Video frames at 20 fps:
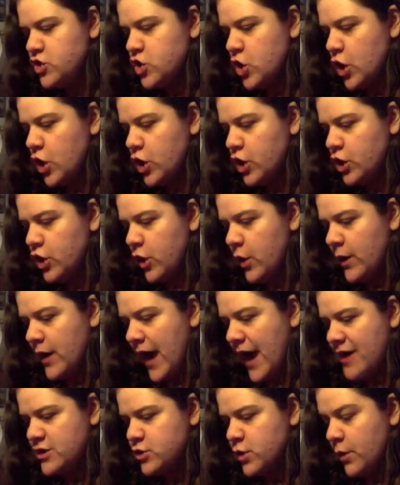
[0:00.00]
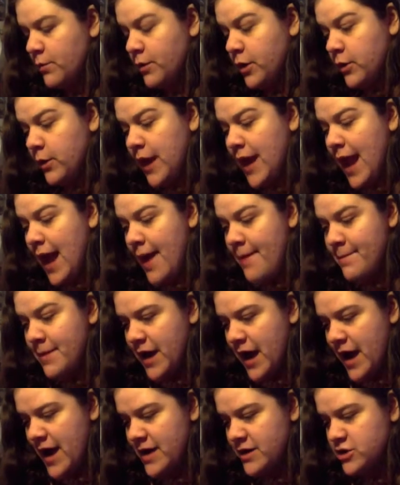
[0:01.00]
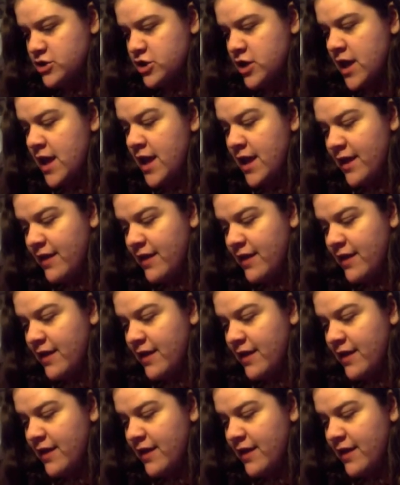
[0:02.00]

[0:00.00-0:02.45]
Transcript: Turn your natural beauty up a notch.